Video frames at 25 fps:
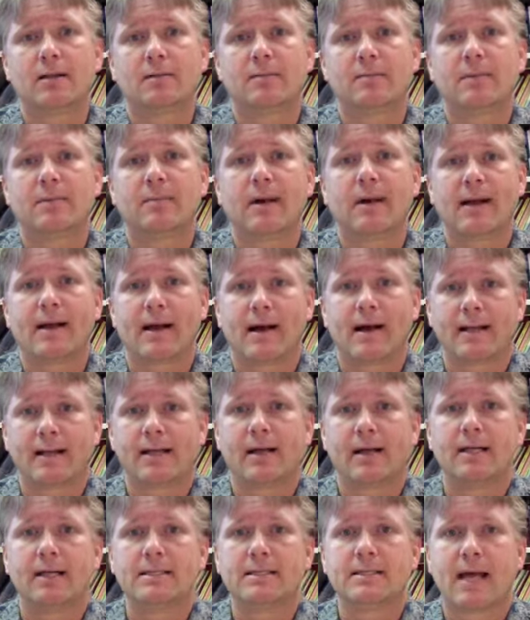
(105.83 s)
eye
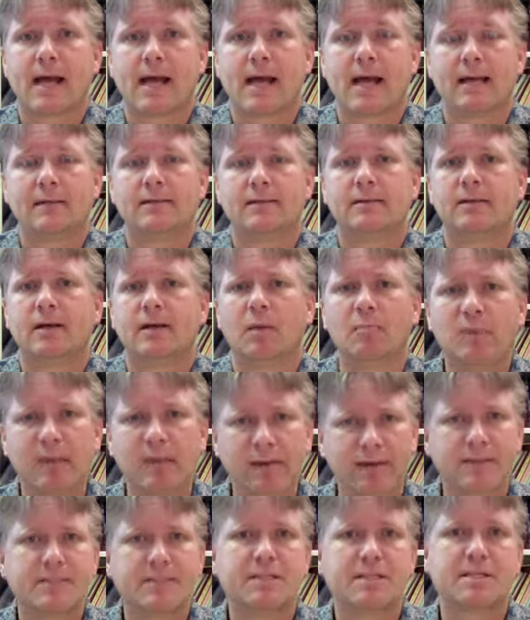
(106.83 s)
contact, appearance is
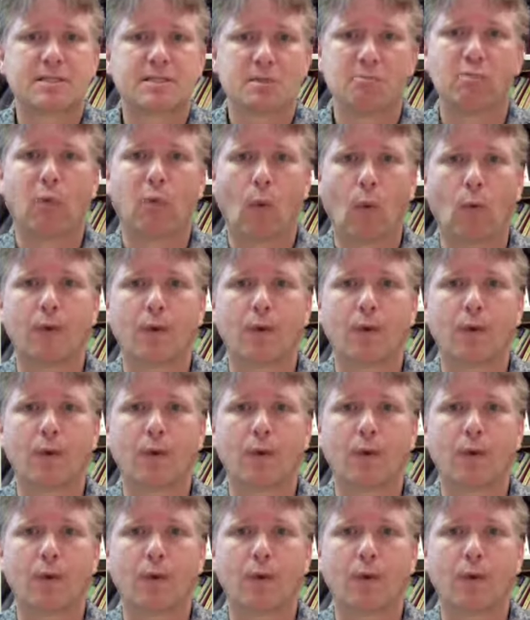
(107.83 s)
important.